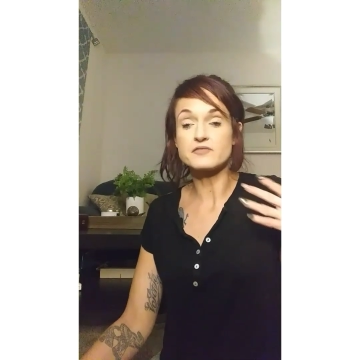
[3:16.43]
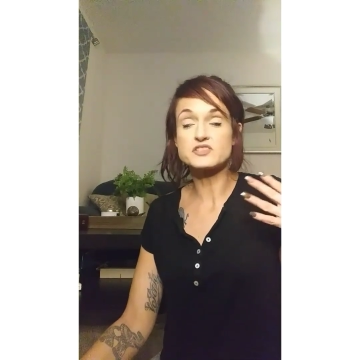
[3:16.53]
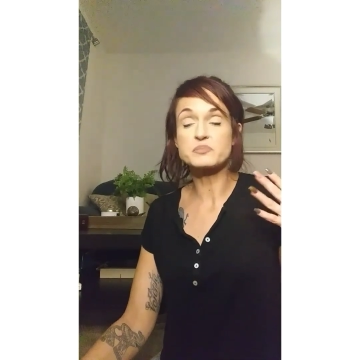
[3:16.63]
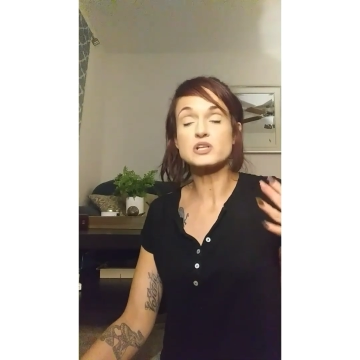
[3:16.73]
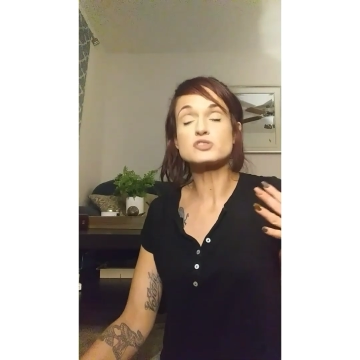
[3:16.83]
I've
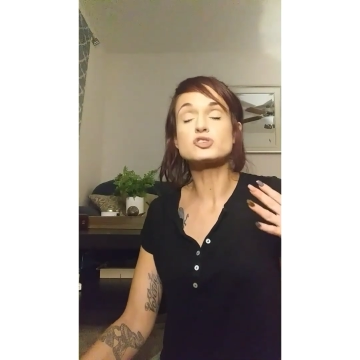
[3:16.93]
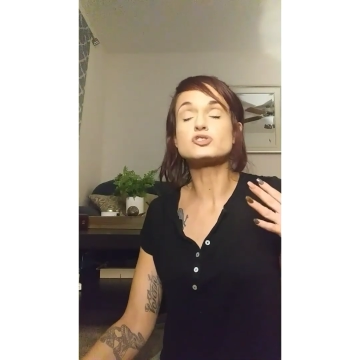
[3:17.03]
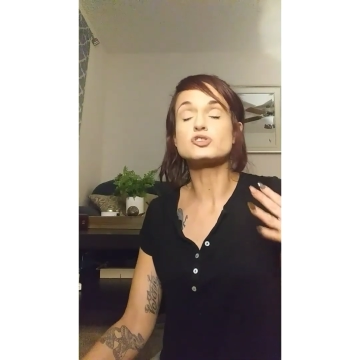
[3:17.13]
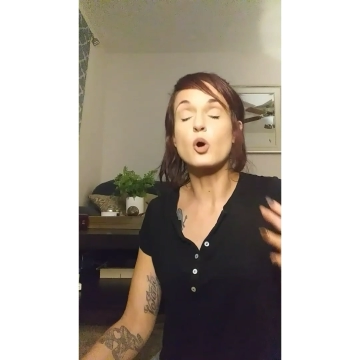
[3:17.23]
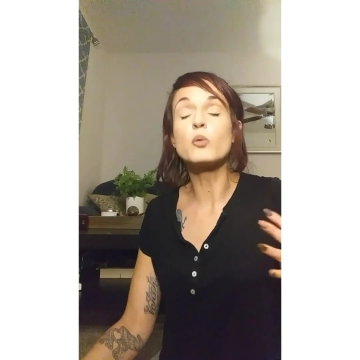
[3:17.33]
spent
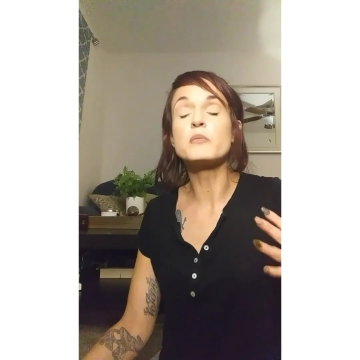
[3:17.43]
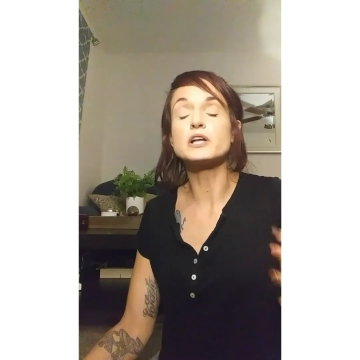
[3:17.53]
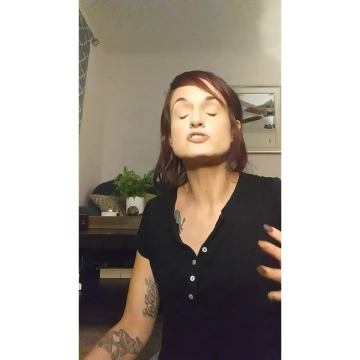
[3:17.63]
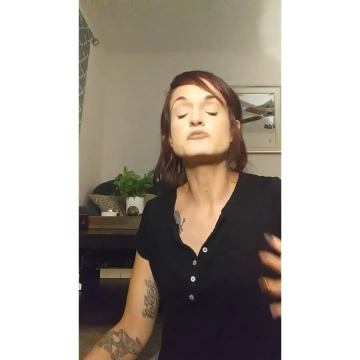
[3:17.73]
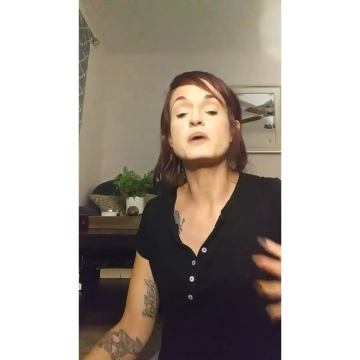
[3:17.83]
so
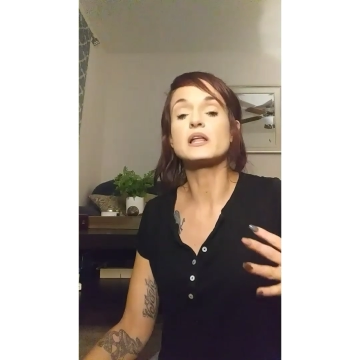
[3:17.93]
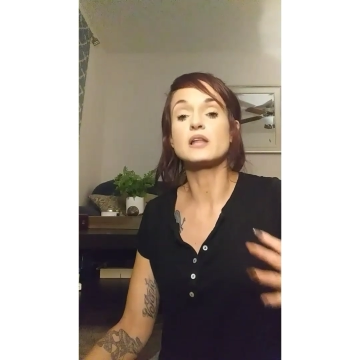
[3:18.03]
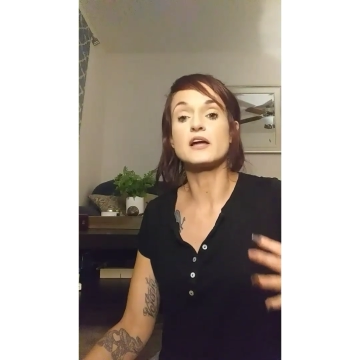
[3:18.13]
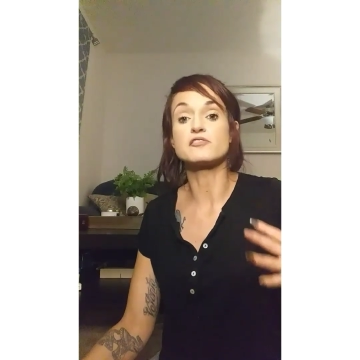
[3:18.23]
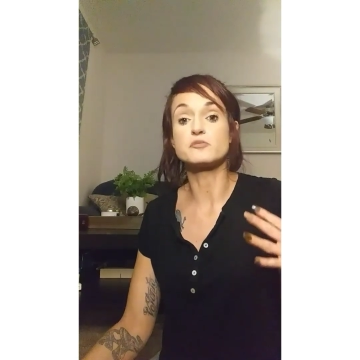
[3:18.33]
much of my
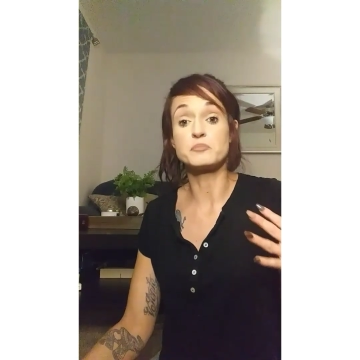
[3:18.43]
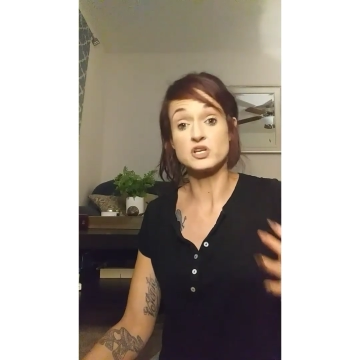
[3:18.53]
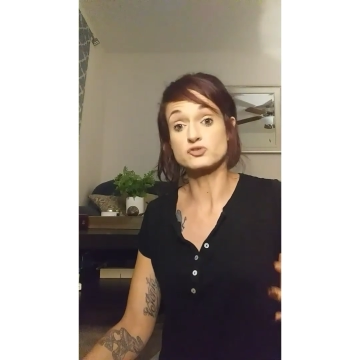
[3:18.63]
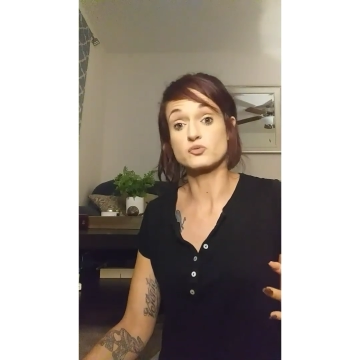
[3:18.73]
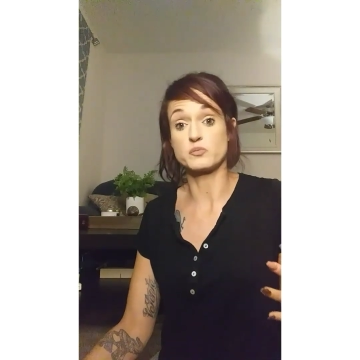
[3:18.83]
life
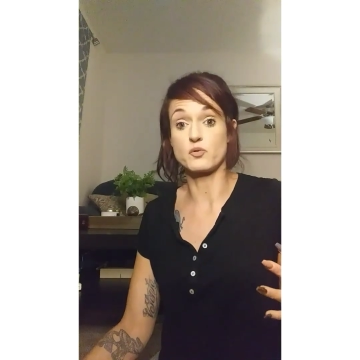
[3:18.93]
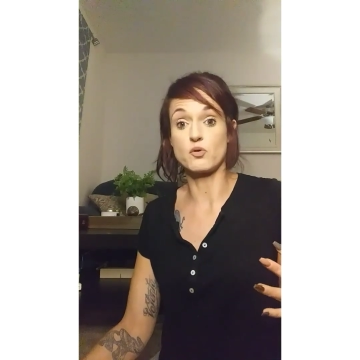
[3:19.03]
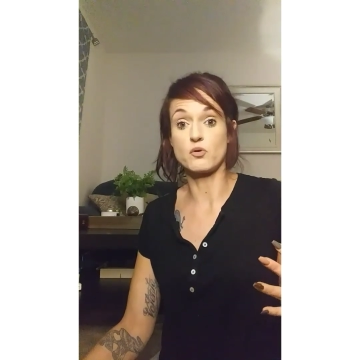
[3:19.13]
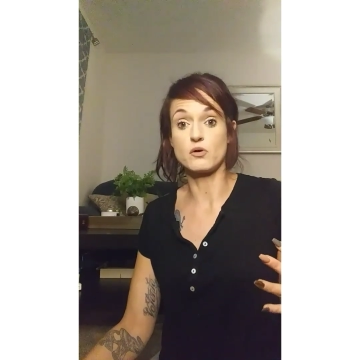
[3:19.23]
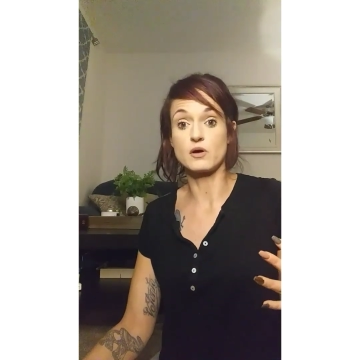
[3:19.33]

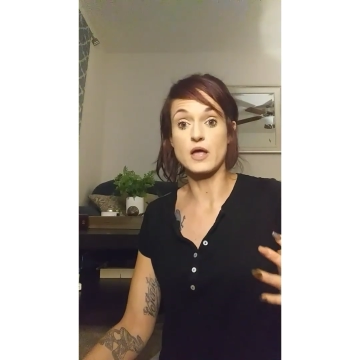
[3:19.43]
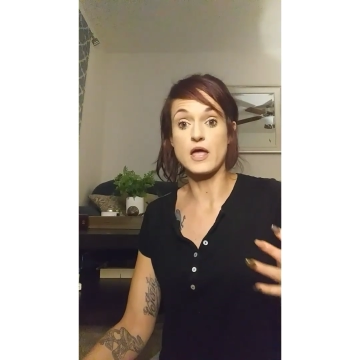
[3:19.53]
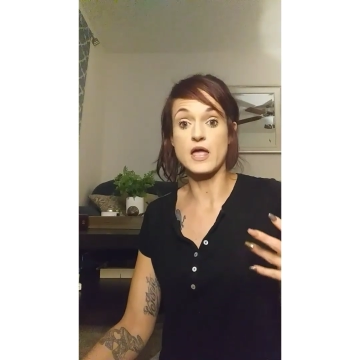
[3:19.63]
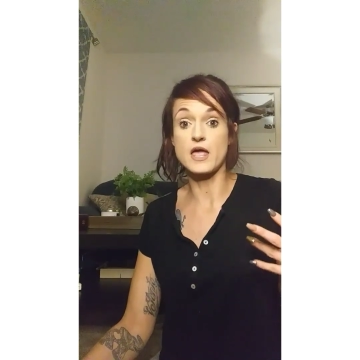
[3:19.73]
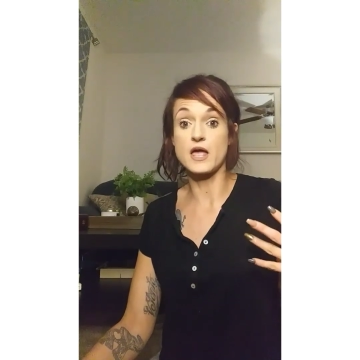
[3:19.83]
miserable
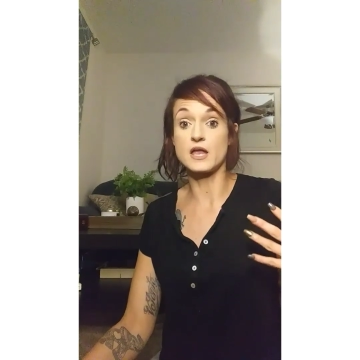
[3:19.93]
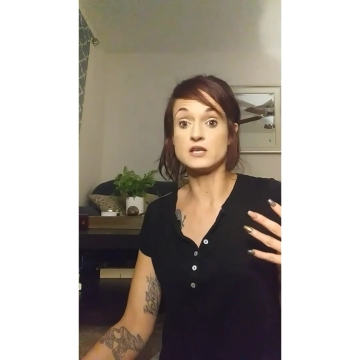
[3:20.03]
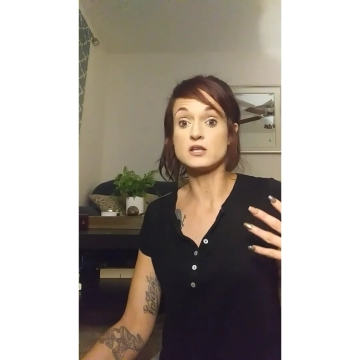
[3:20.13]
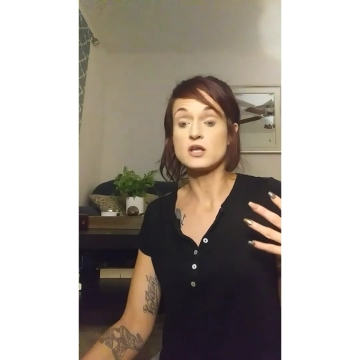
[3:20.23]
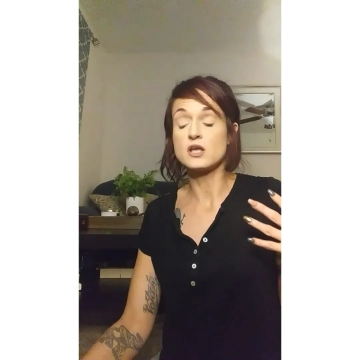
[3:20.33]
and